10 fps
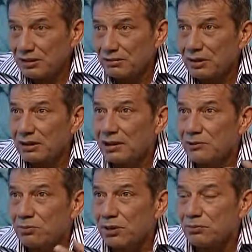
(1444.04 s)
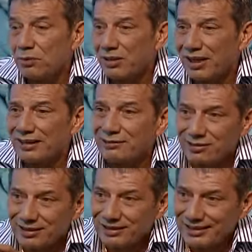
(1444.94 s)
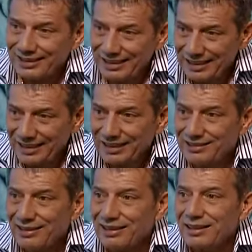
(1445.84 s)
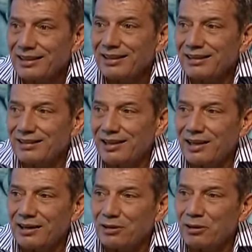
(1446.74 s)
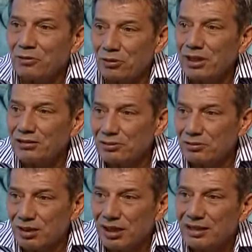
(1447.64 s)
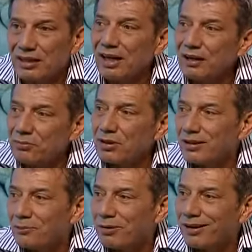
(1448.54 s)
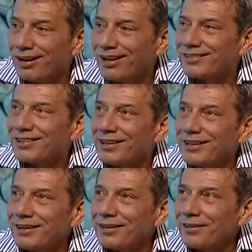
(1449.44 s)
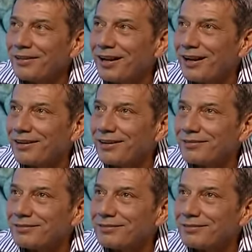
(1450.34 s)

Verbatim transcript: when these people began to see the need, they always do that. I have been in a place that